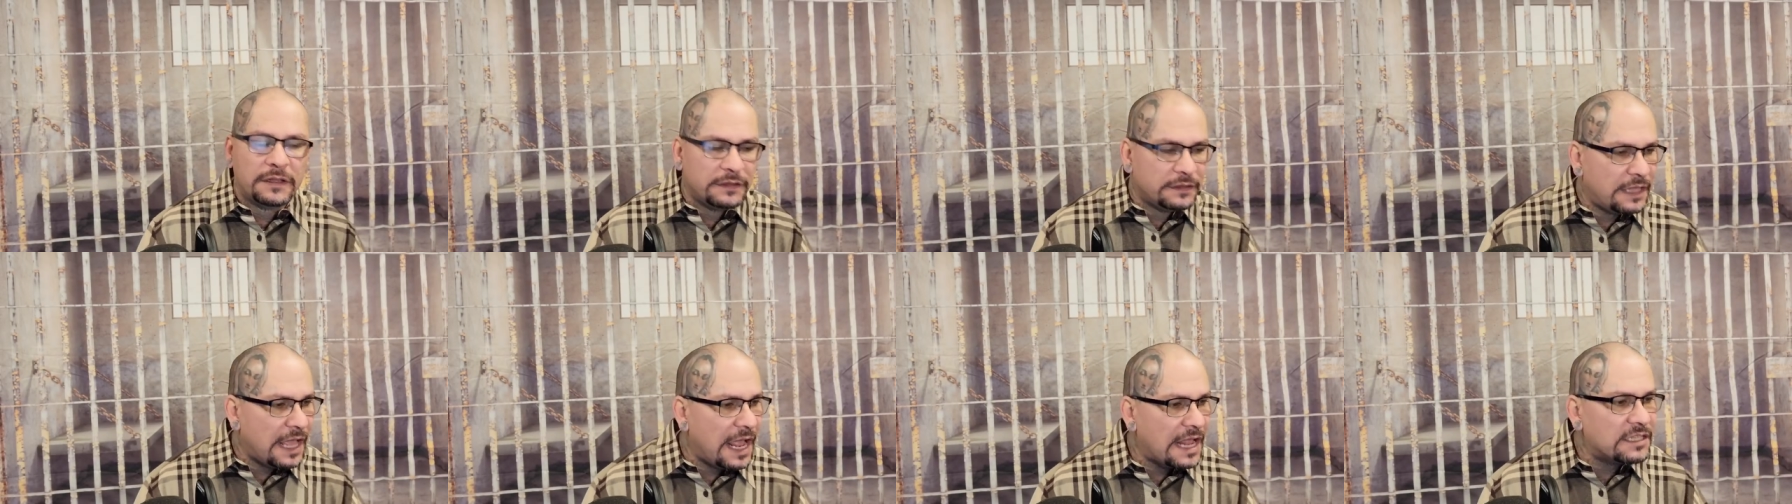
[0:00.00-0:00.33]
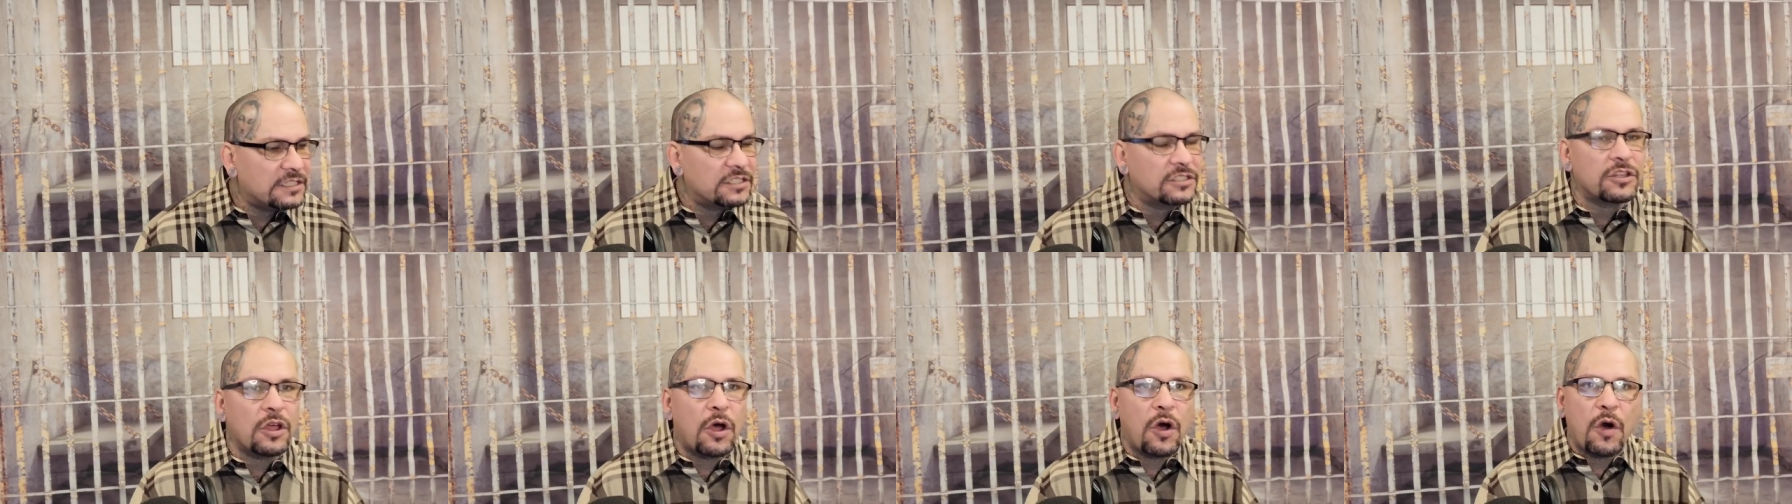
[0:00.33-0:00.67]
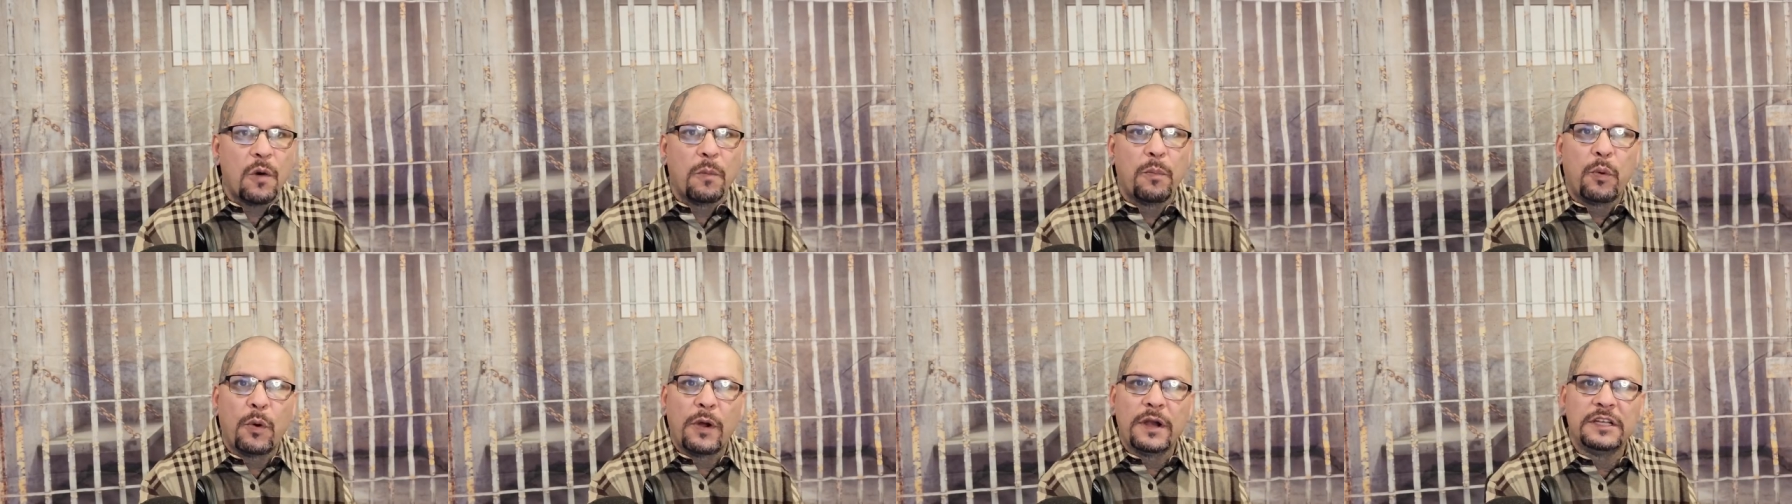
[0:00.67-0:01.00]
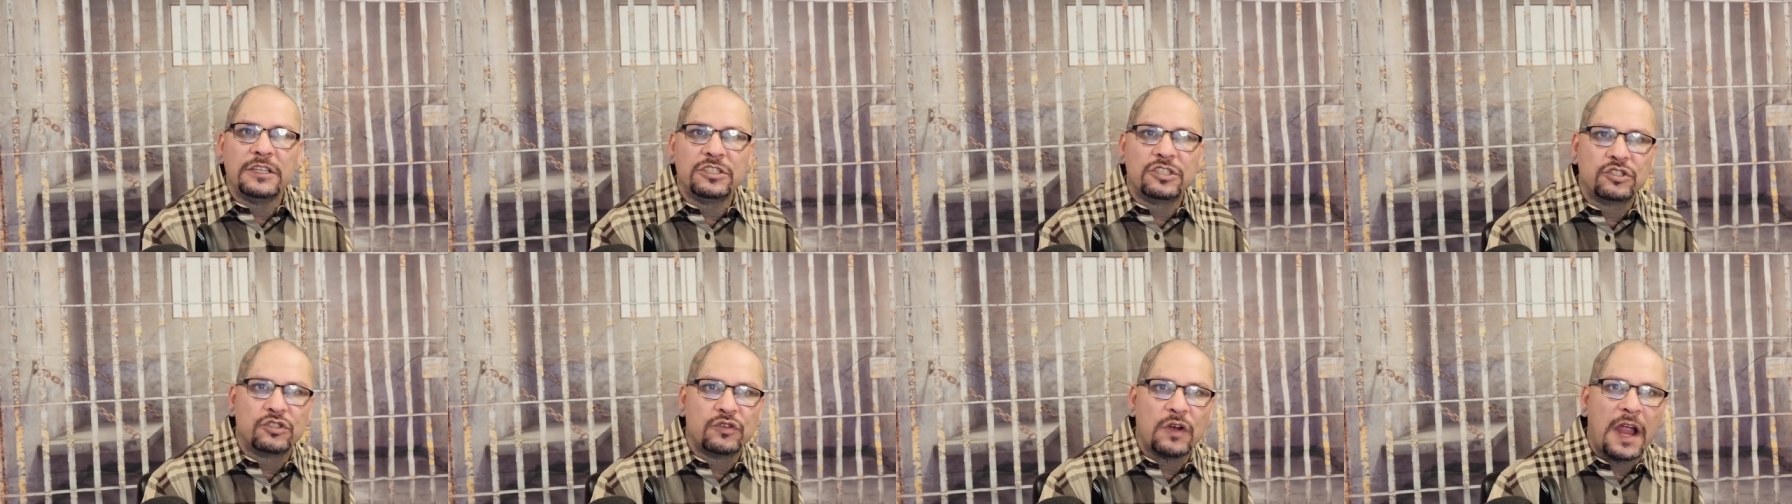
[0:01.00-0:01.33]
That's the whole point
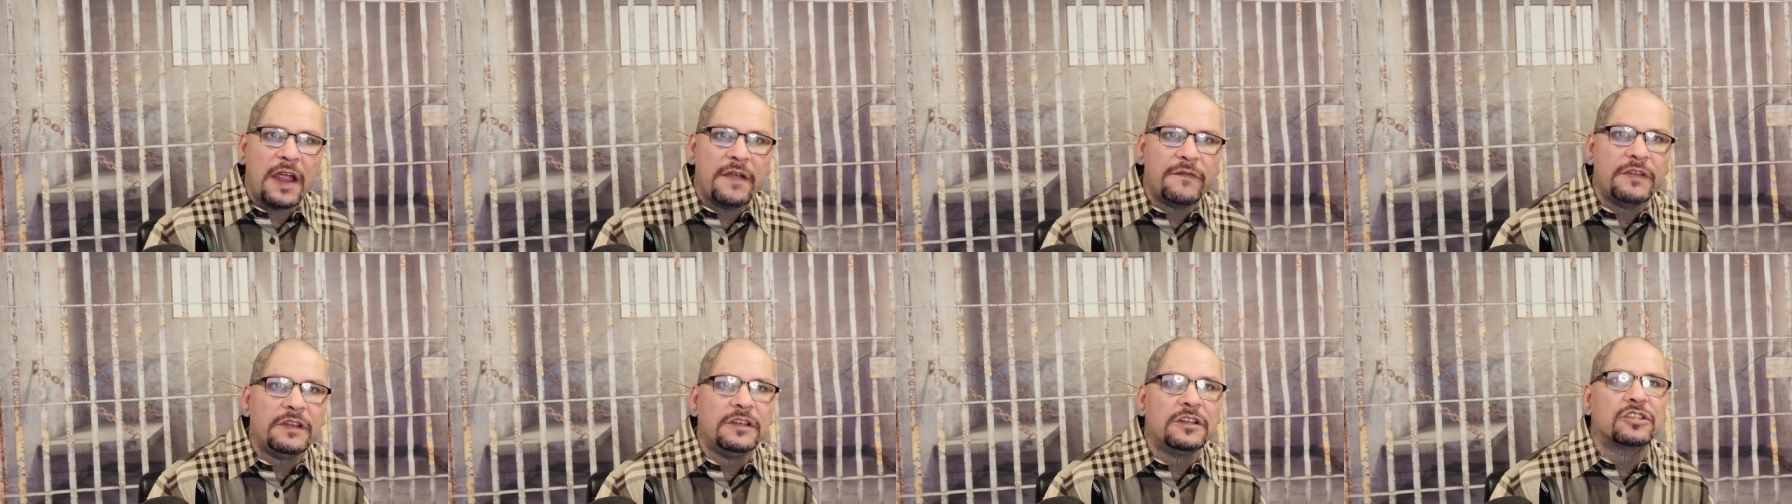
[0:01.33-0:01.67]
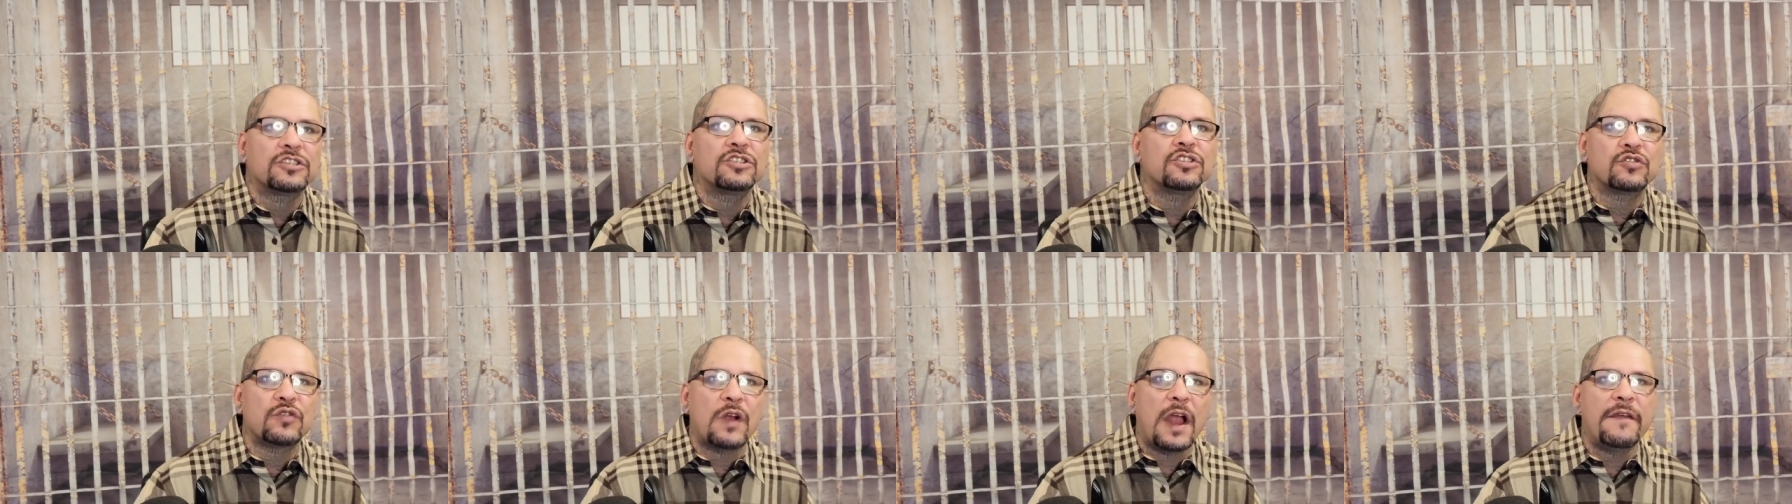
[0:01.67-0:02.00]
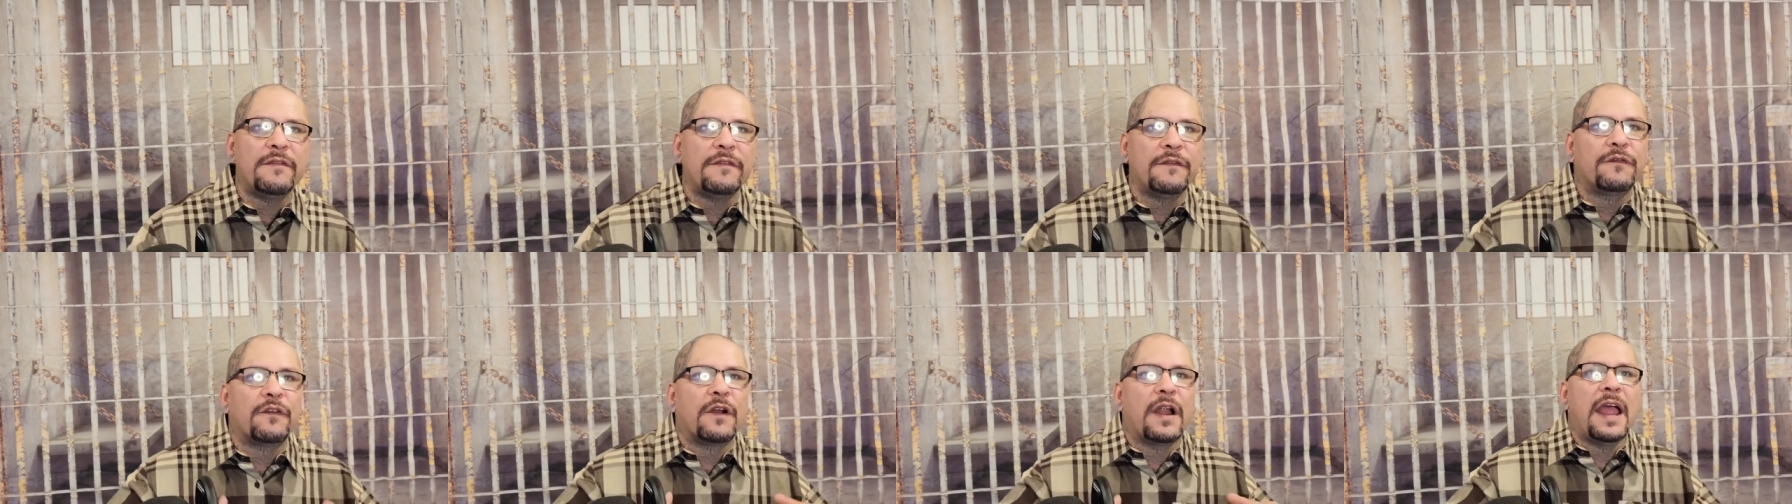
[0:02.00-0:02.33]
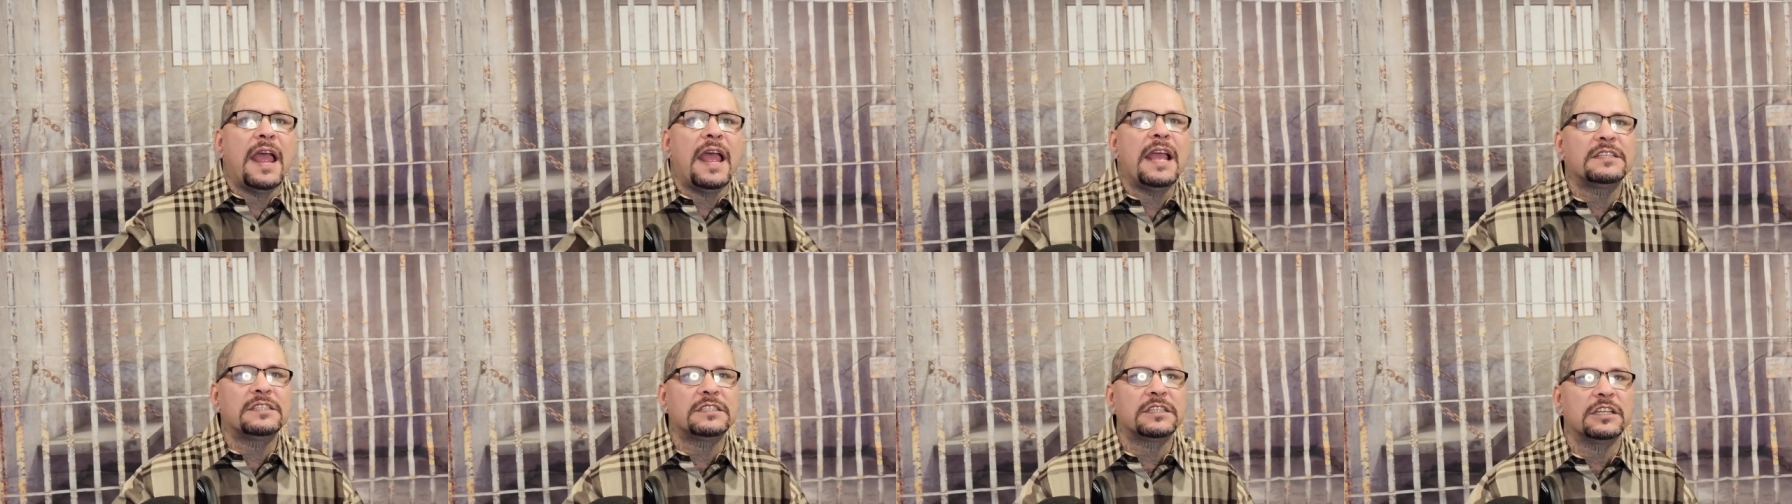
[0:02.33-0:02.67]
in striving. You're striving for
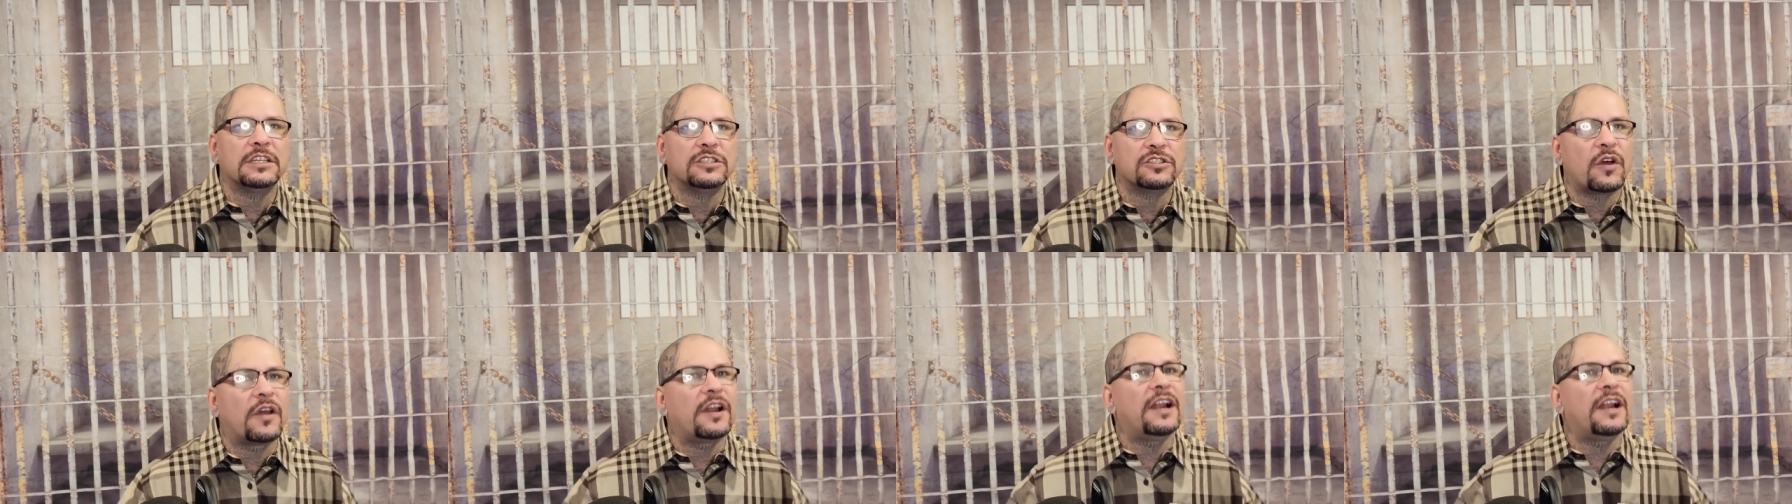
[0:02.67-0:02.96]
excellence.